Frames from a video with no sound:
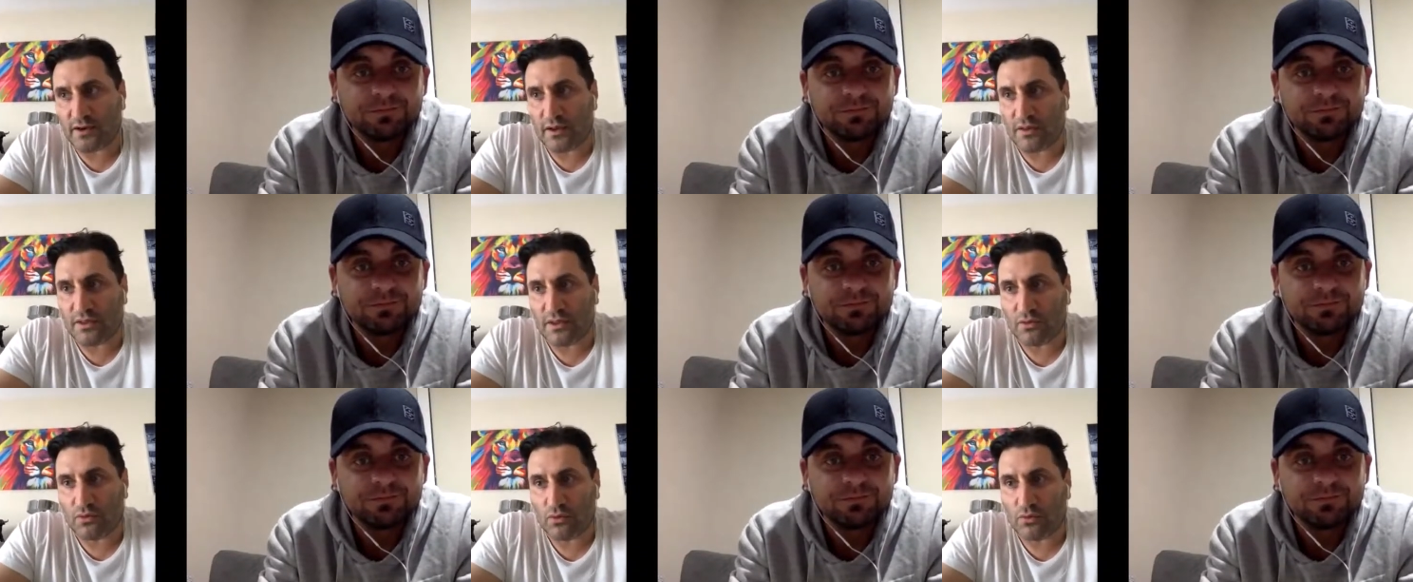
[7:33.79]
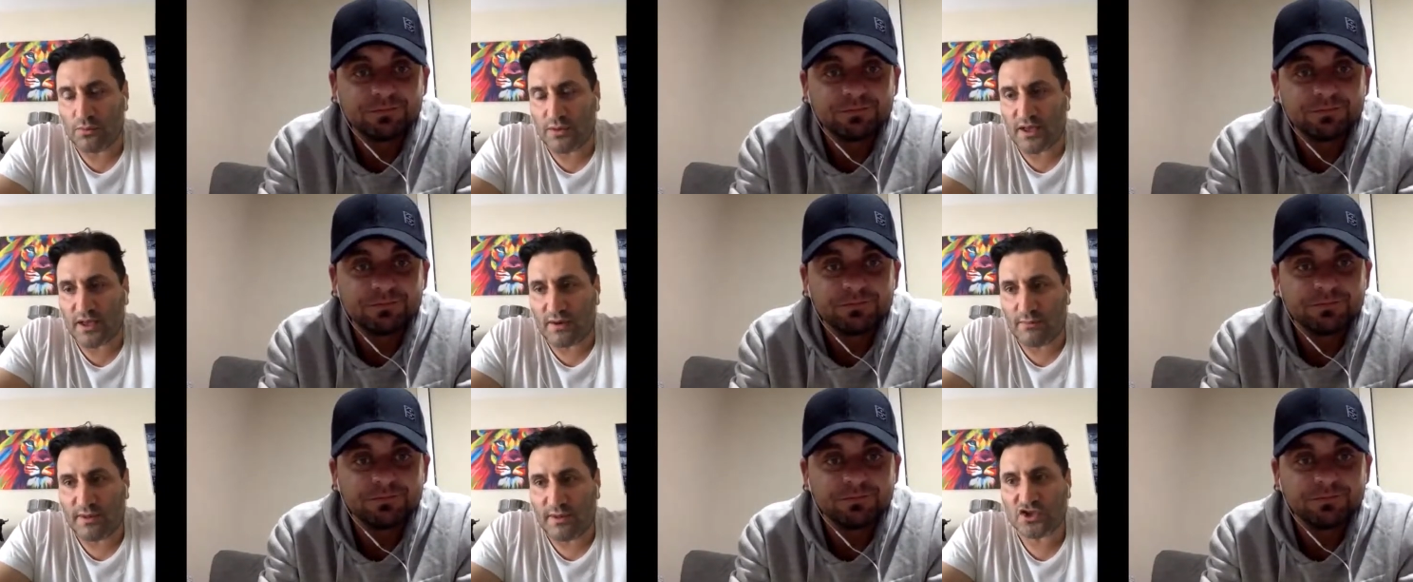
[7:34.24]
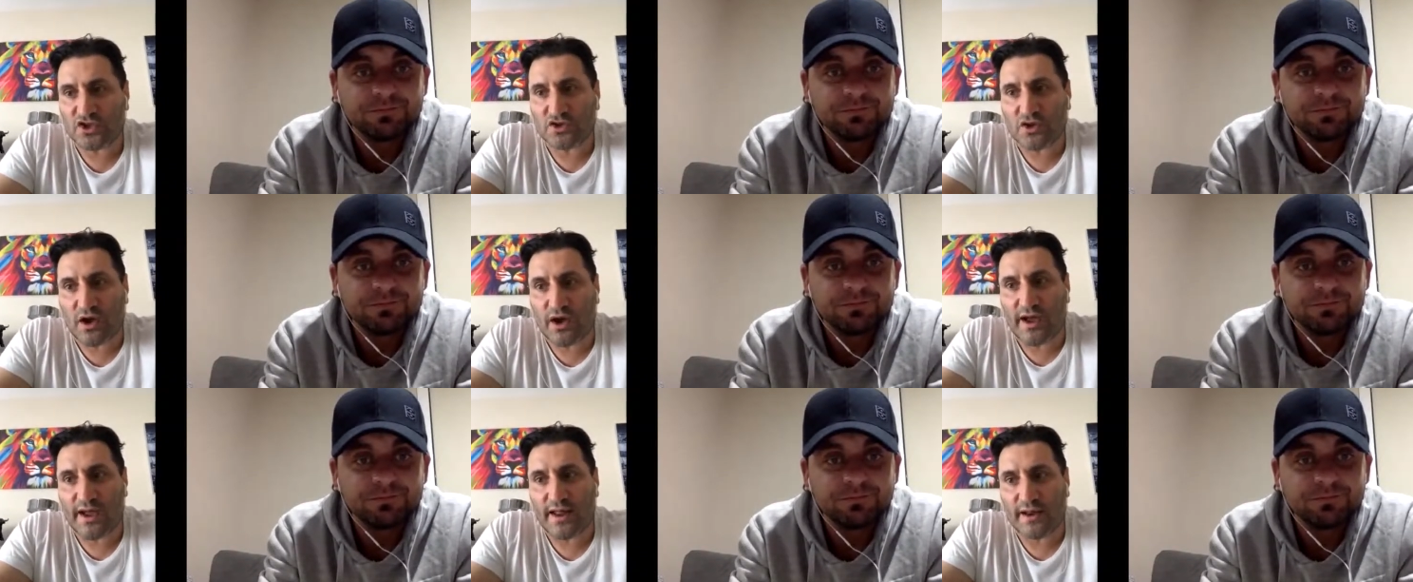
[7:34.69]
Speaker 1: I think would be at a much
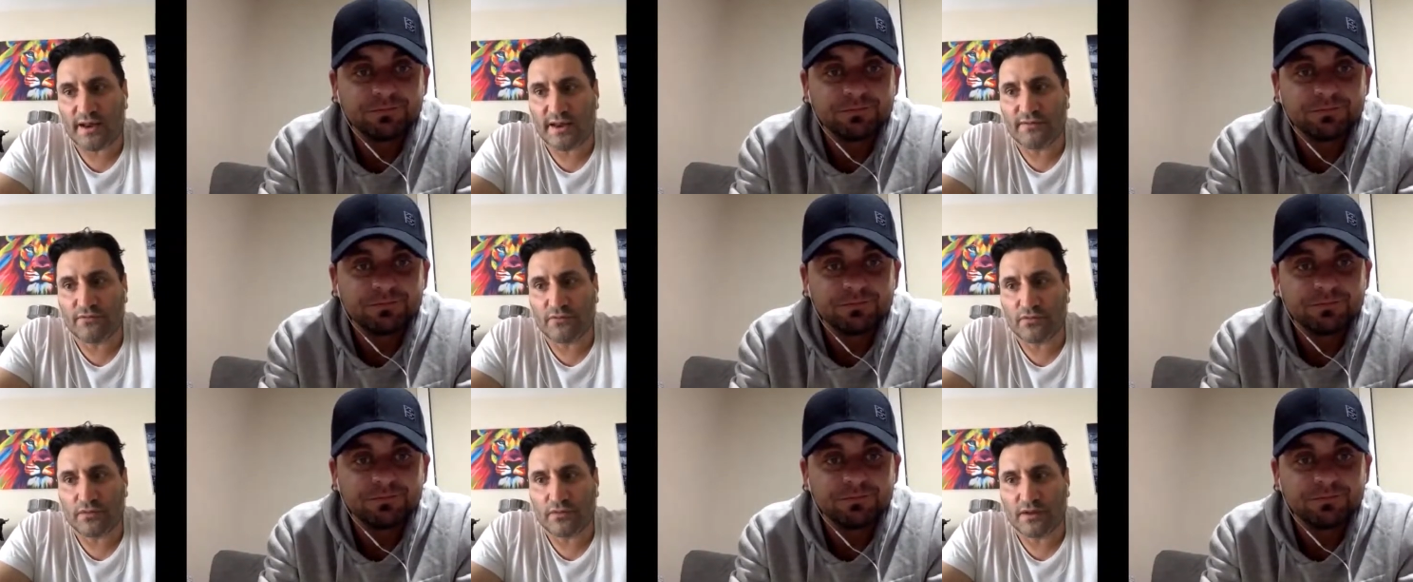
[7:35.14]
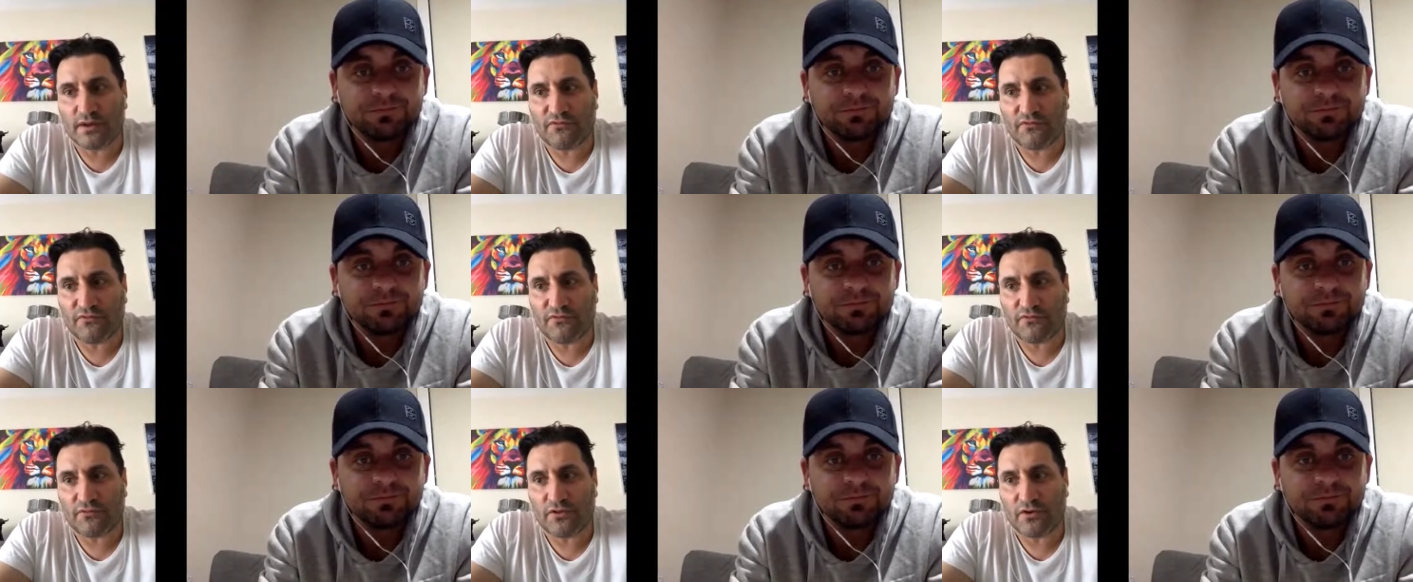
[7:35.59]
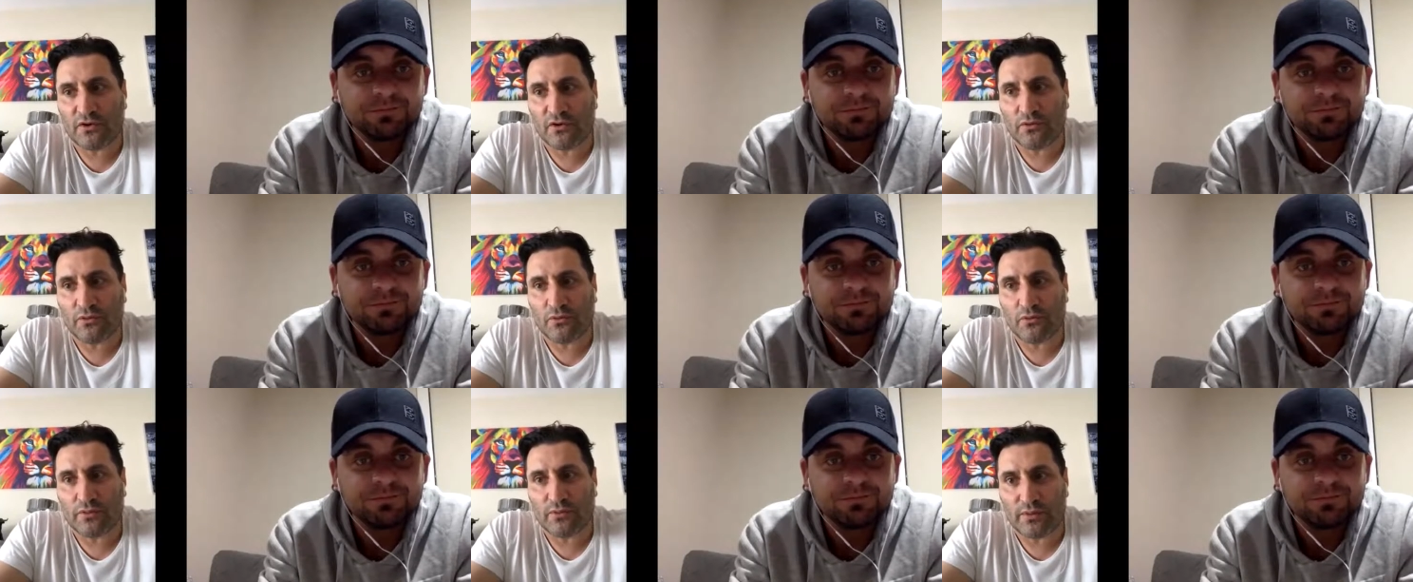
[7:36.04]
higher level if you
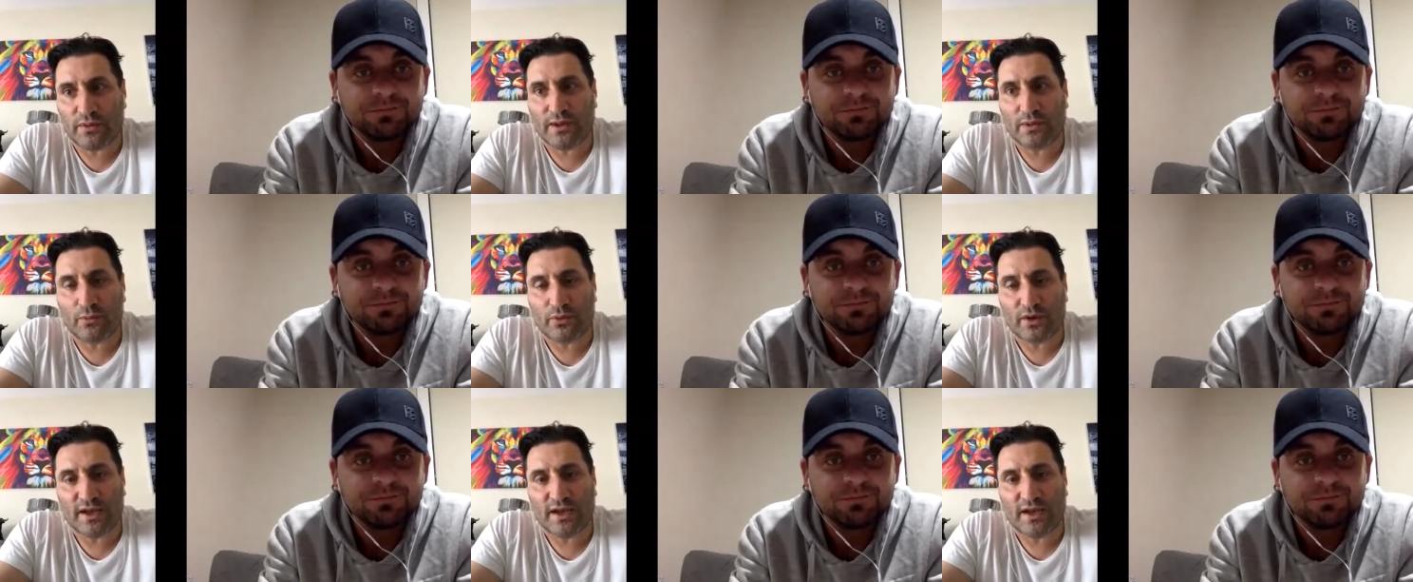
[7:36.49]
know we